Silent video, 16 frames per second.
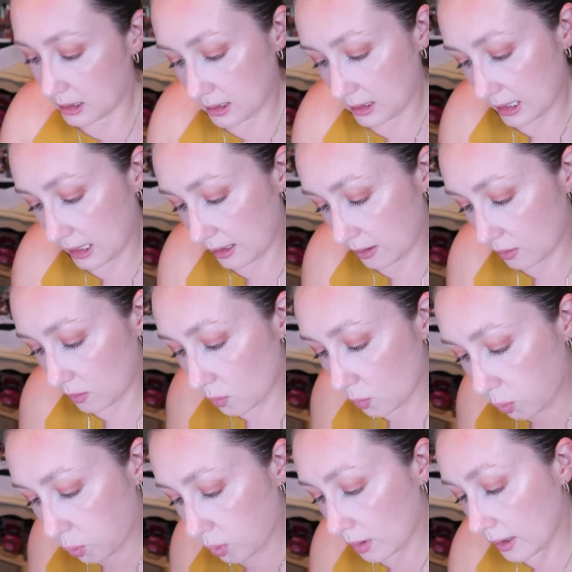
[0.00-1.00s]
now.
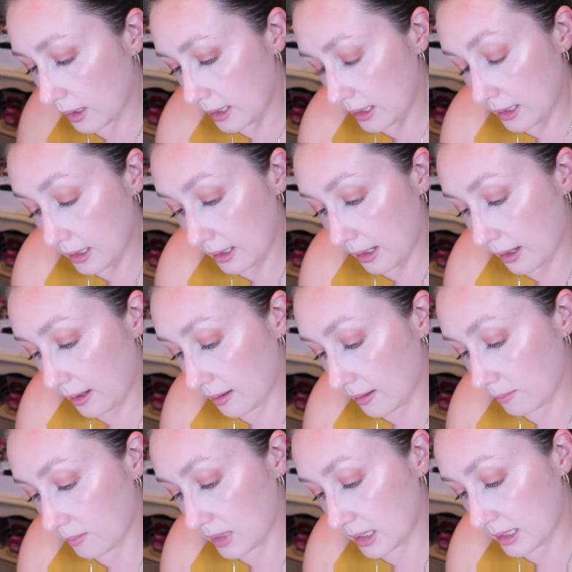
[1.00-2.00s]

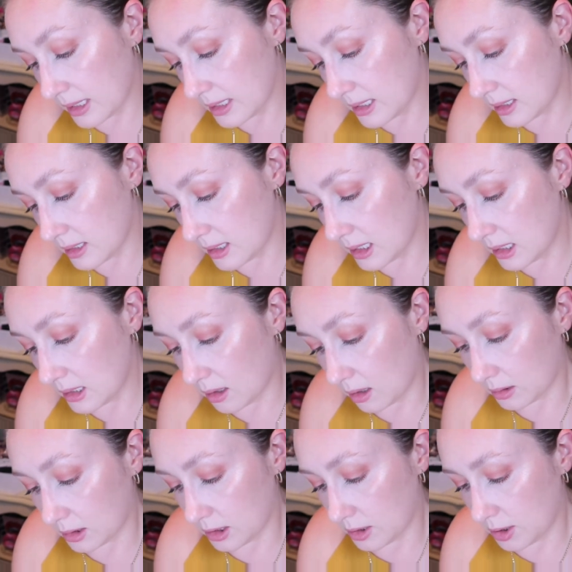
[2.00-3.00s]
Um, this is the
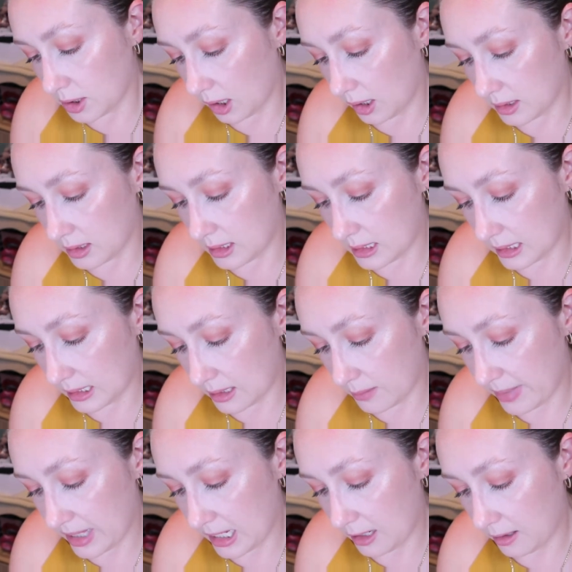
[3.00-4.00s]
Dr.
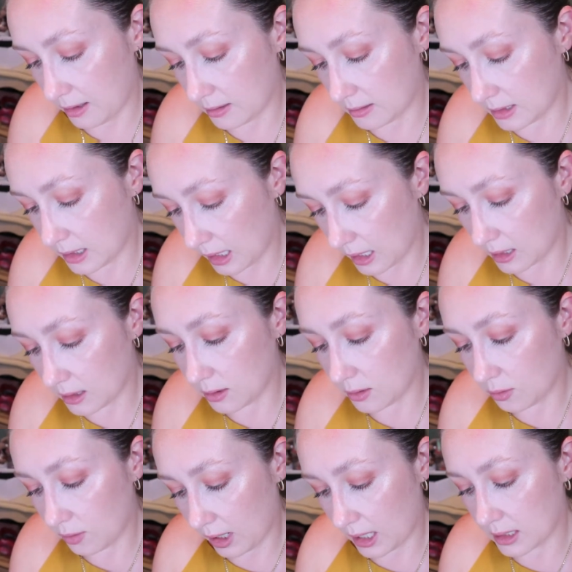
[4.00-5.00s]
Cicapair Tiger
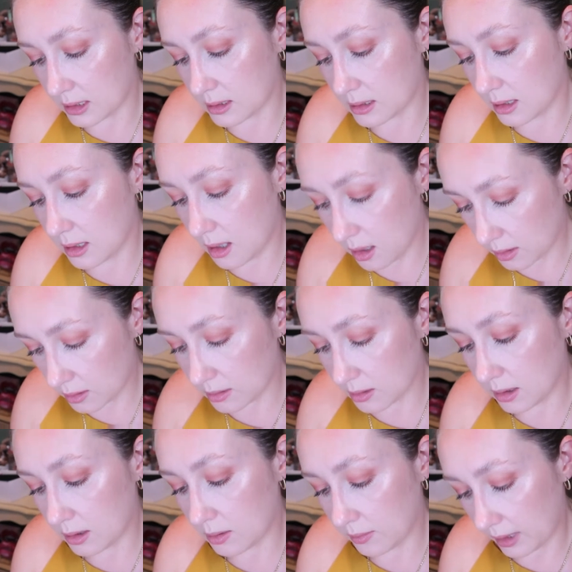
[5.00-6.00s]
Grass Color
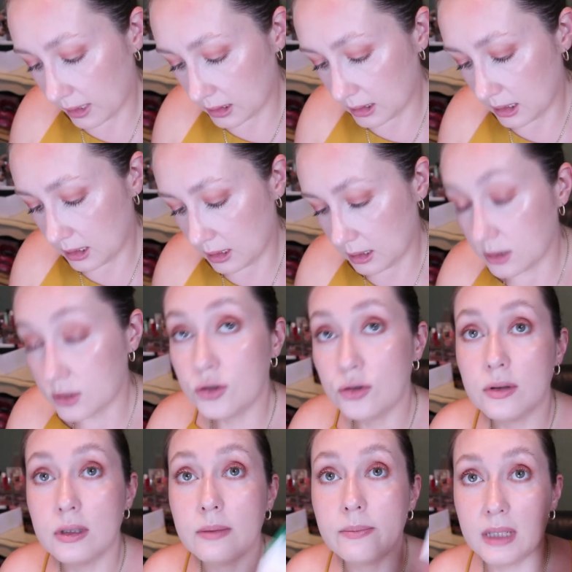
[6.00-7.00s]
Correcting
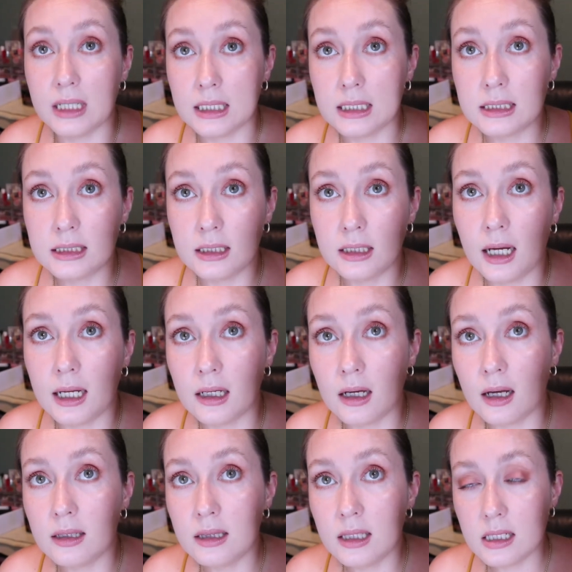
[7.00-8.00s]
Treatment. I
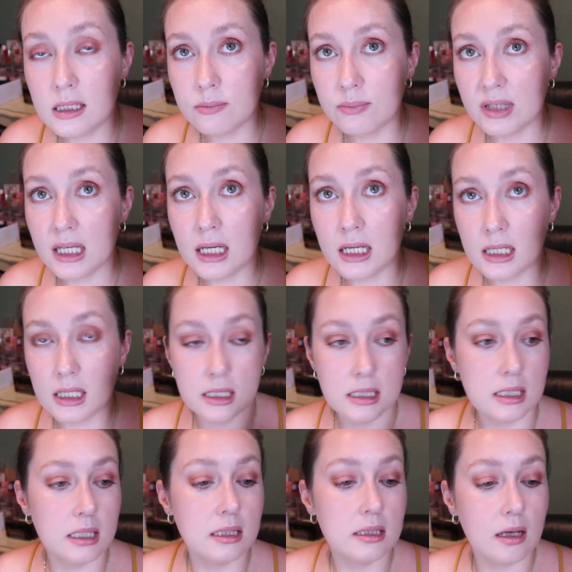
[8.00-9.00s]
got this because
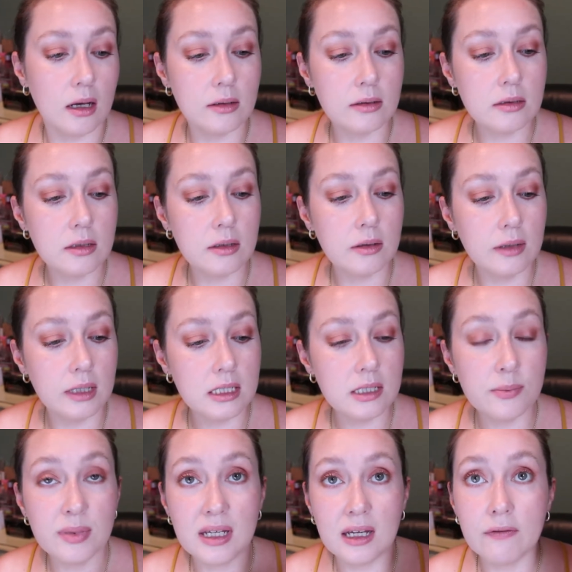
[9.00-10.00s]
it's also
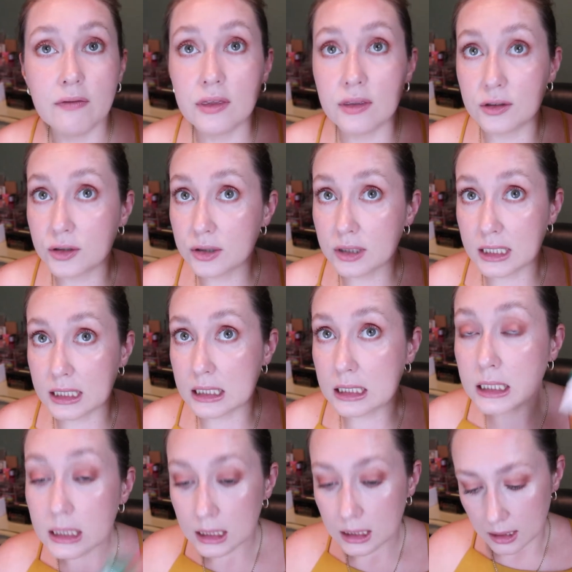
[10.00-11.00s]
SPF 30
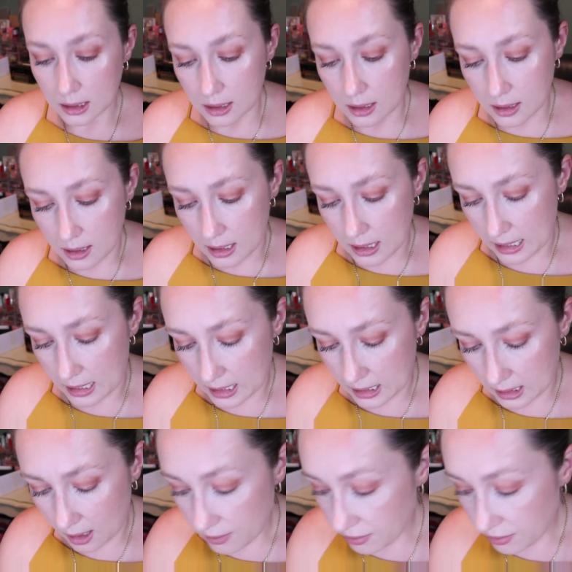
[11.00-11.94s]
and I